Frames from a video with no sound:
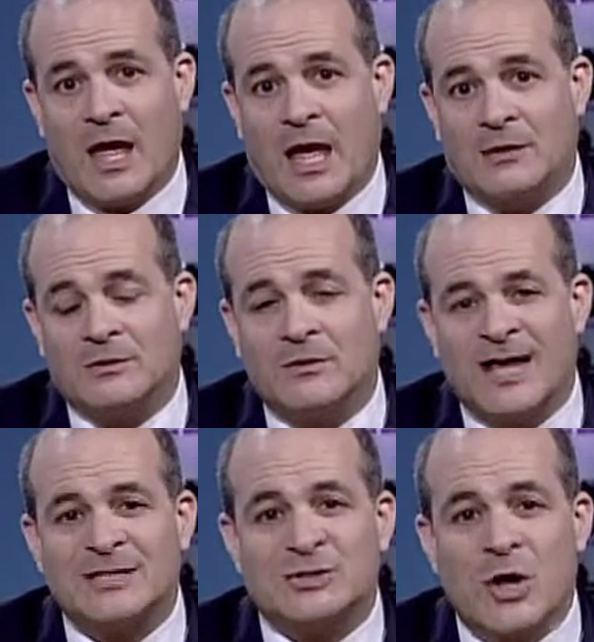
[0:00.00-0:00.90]
And
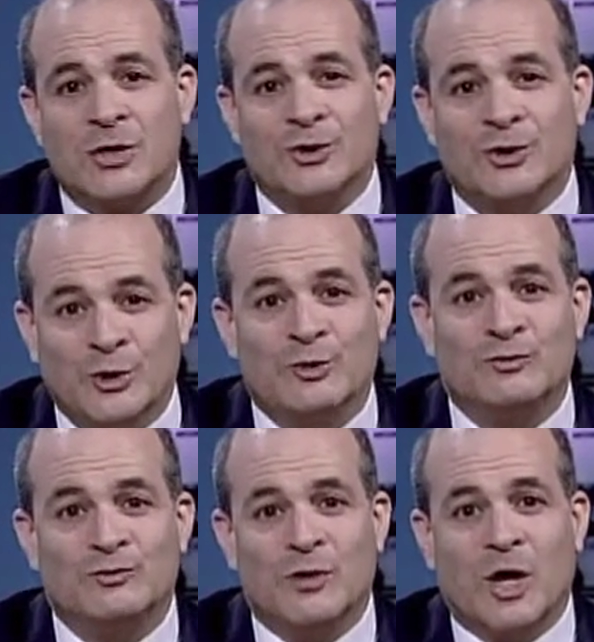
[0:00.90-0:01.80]
that's not
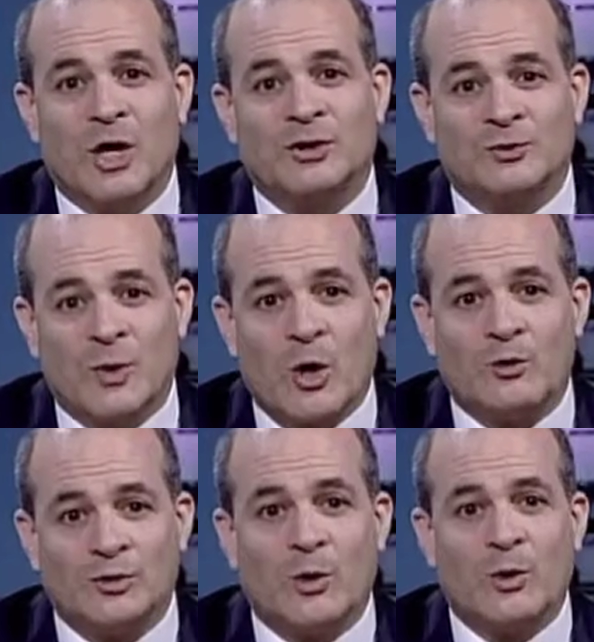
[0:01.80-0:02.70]
you on your
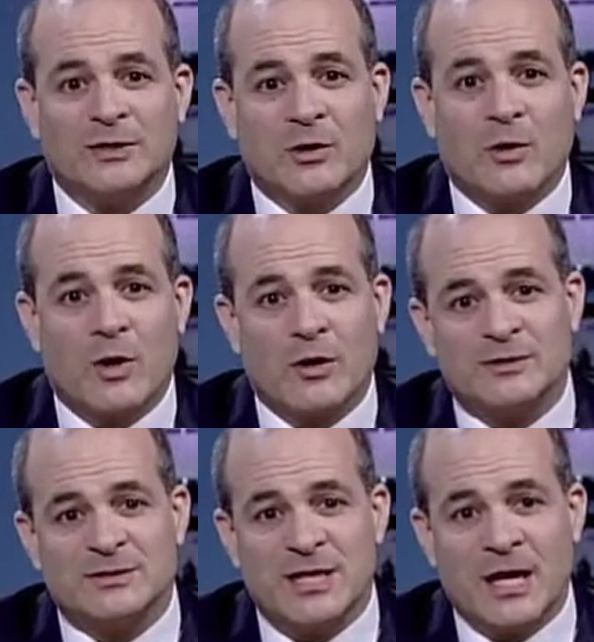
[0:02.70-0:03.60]
own going to court
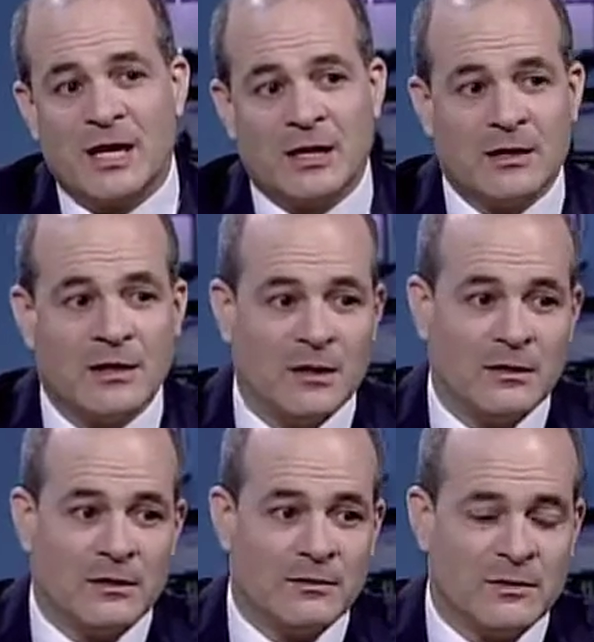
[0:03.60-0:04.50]
and saying,
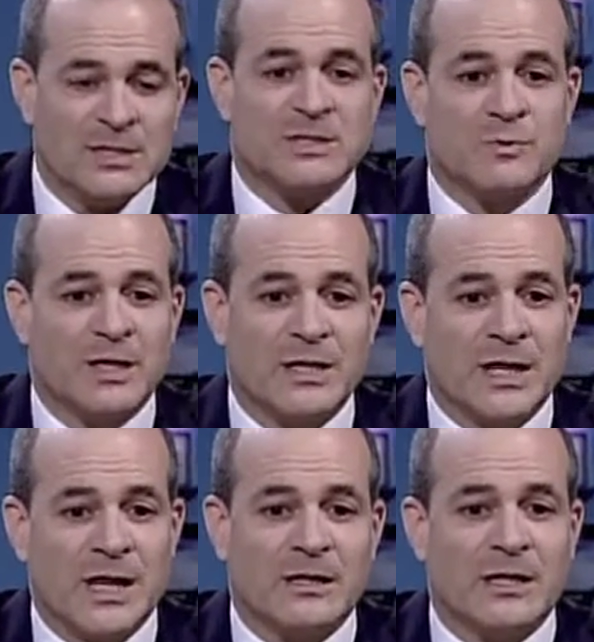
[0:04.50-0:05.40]
this is what he
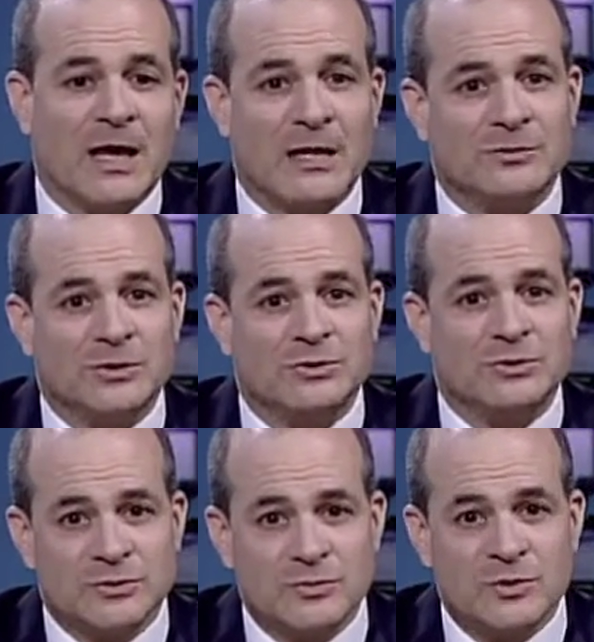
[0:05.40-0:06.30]
can and can't do.
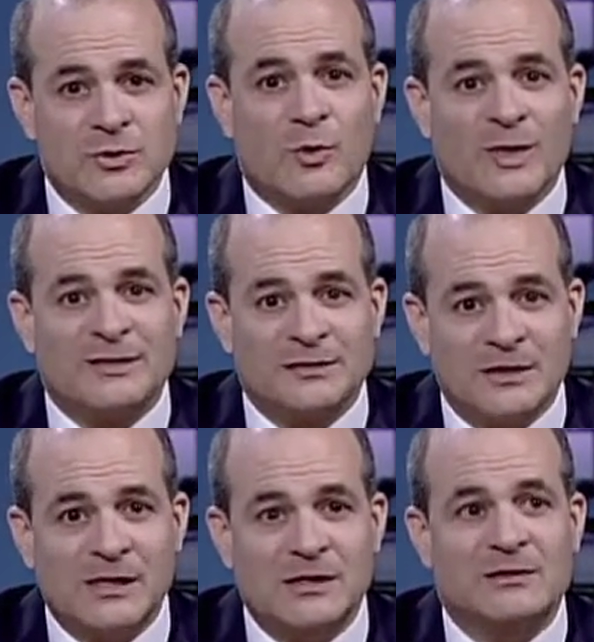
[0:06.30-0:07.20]
You're, you're going to
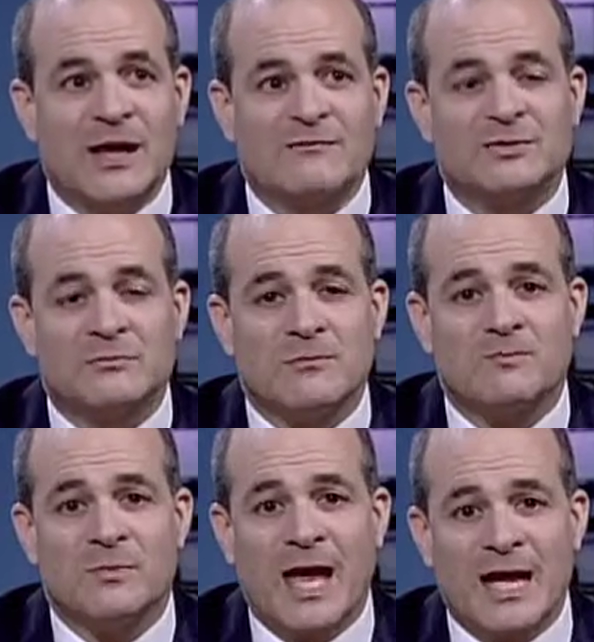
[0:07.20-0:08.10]
need to have some
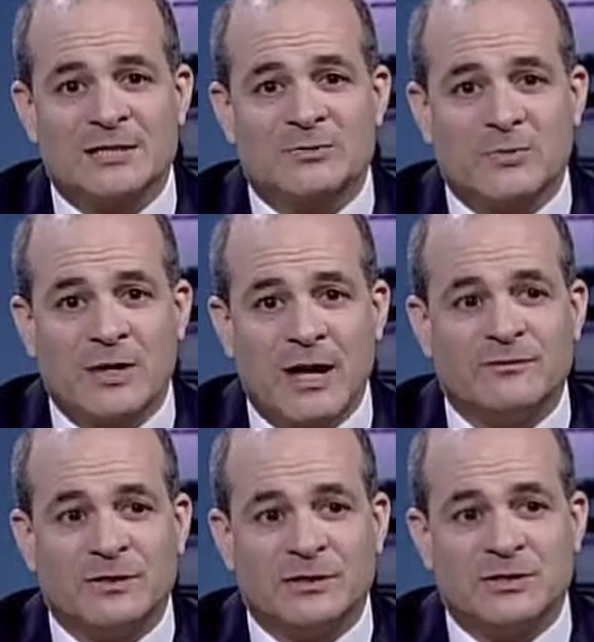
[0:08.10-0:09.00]
expert
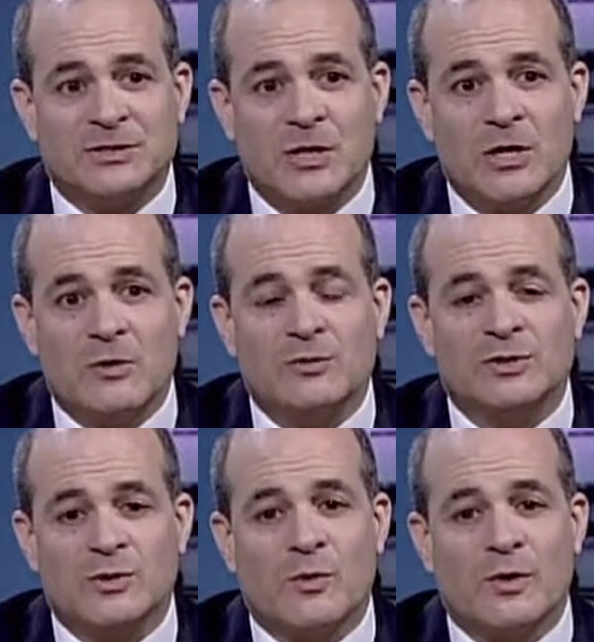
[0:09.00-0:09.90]
evidence
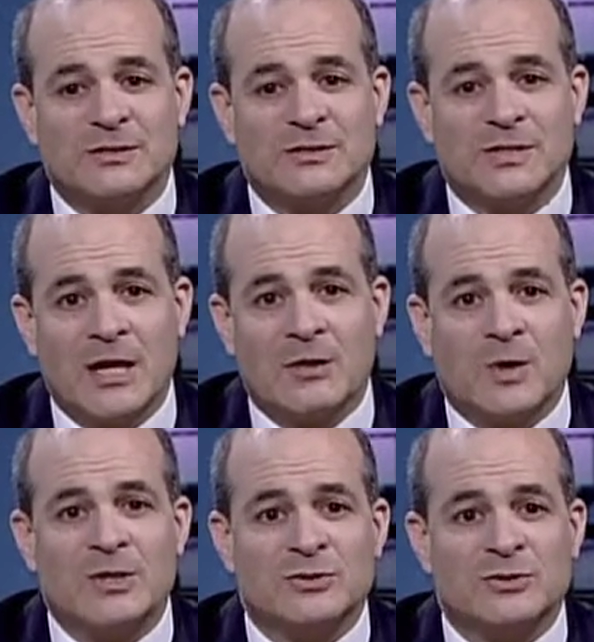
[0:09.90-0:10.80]
who is going to say
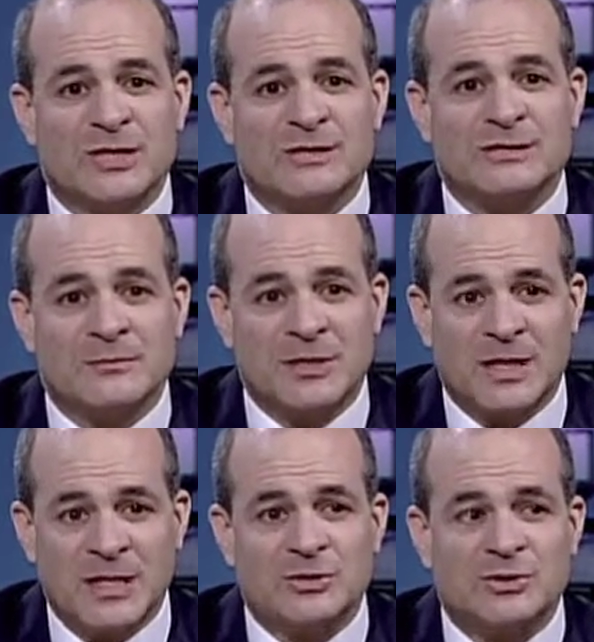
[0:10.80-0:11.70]
what your son's
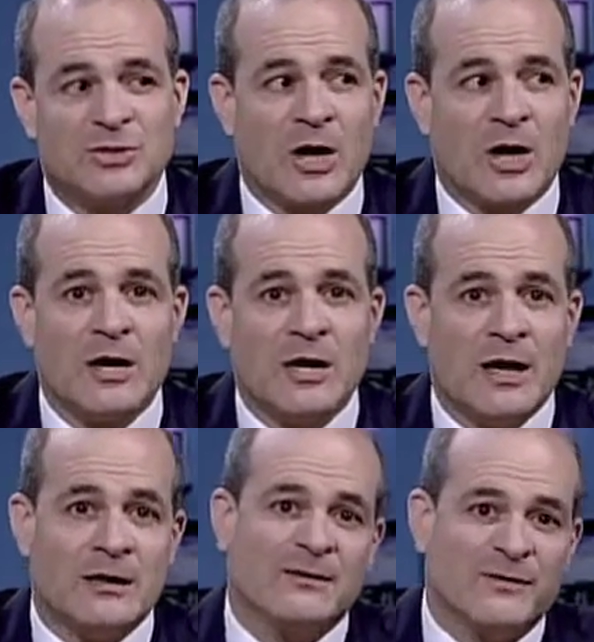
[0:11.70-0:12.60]
limitations are
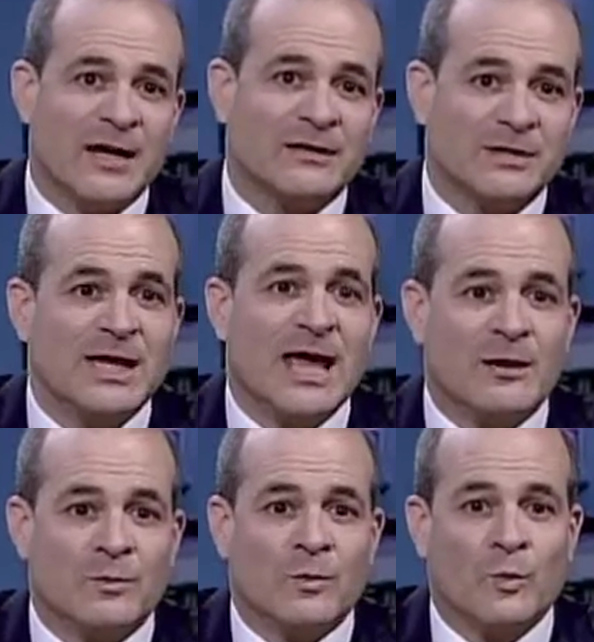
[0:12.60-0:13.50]
and the fact that he
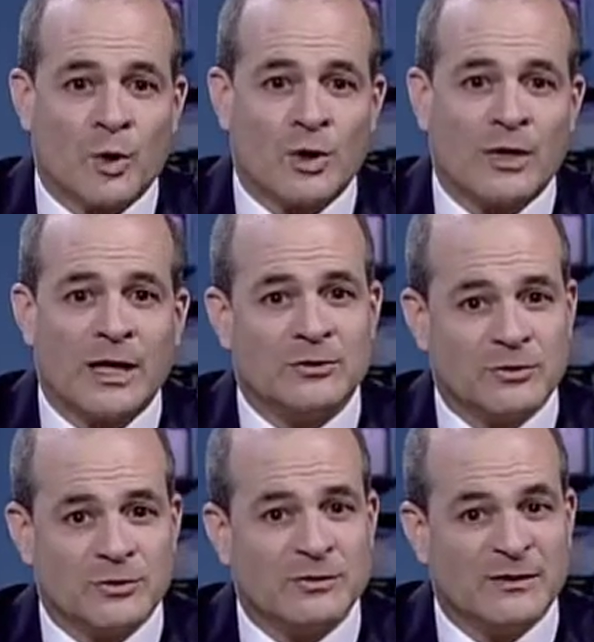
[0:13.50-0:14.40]
can't work
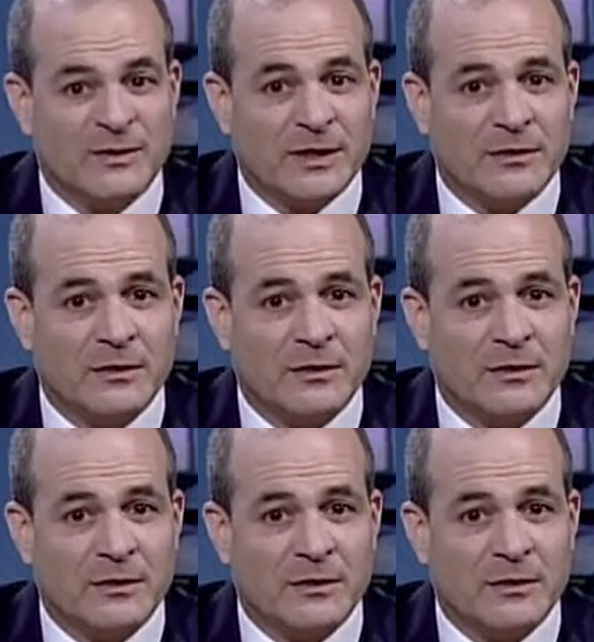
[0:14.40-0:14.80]
and earn a living.